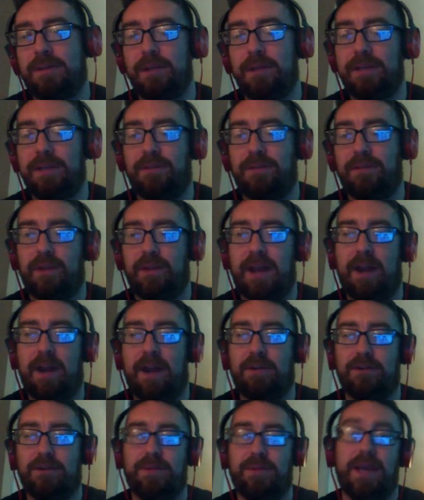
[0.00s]
as completely
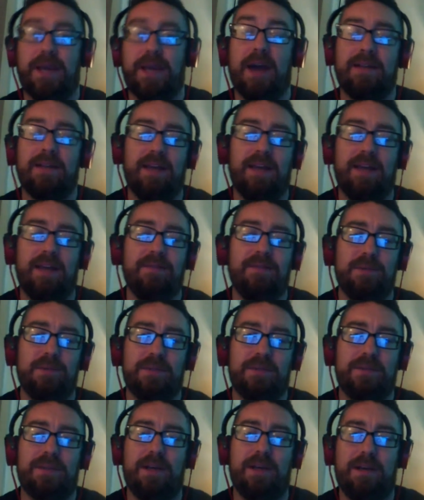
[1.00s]
different characters. But yeah,
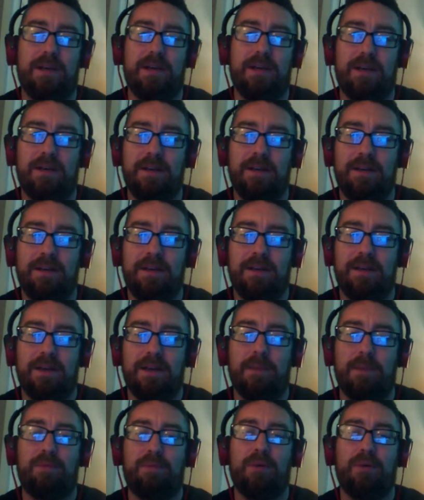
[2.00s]
David was a
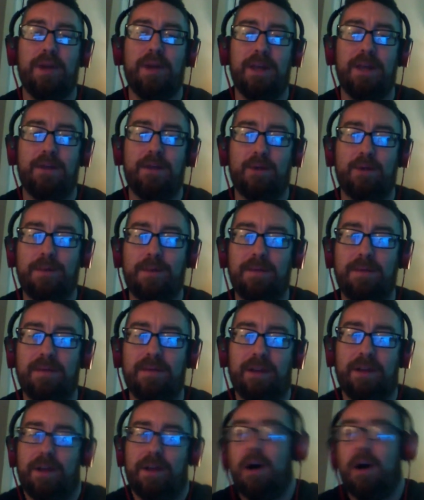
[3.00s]
pretty
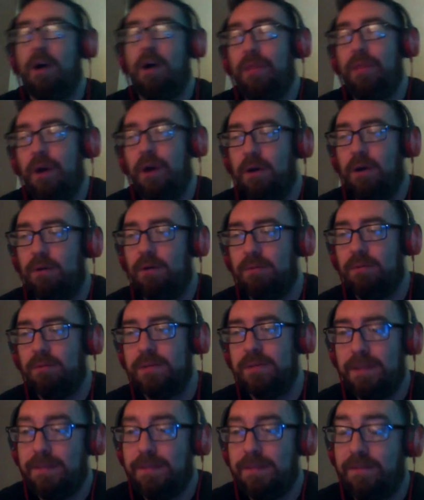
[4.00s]
creepy villain.
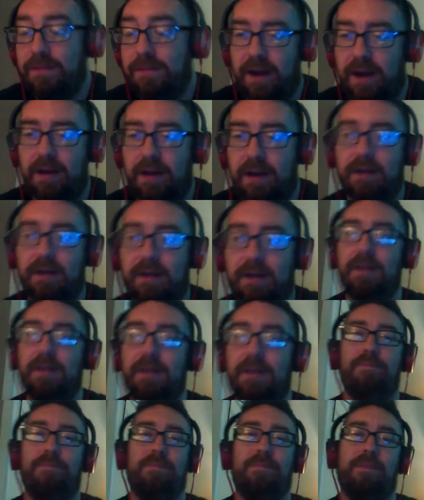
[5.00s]
Although, to be fair,
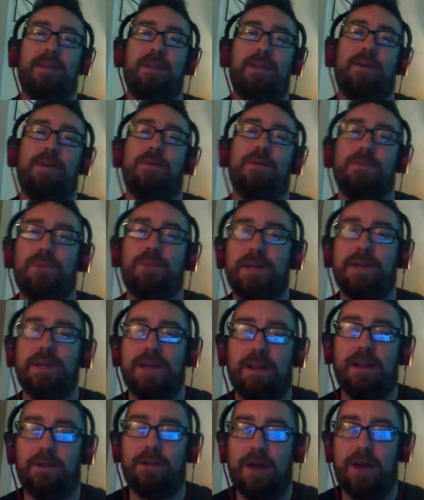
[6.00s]

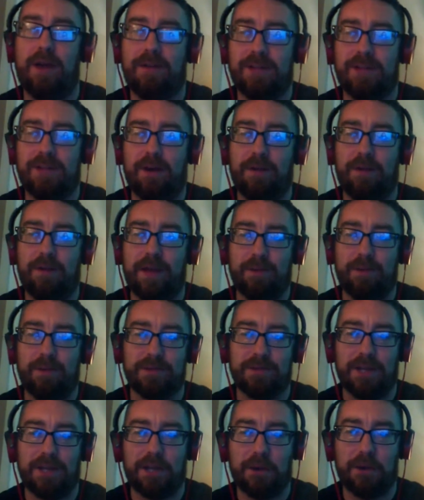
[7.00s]
it was pretty telegraphed
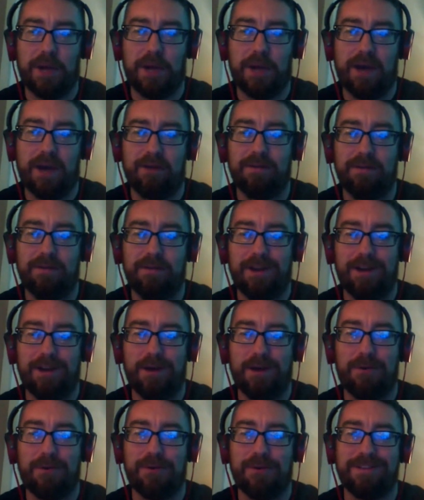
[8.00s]
how all that was going to go
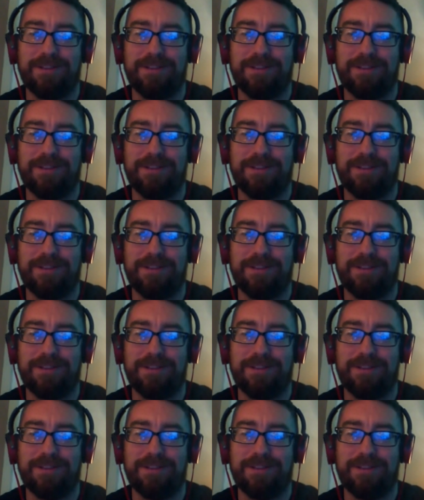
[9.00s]
down.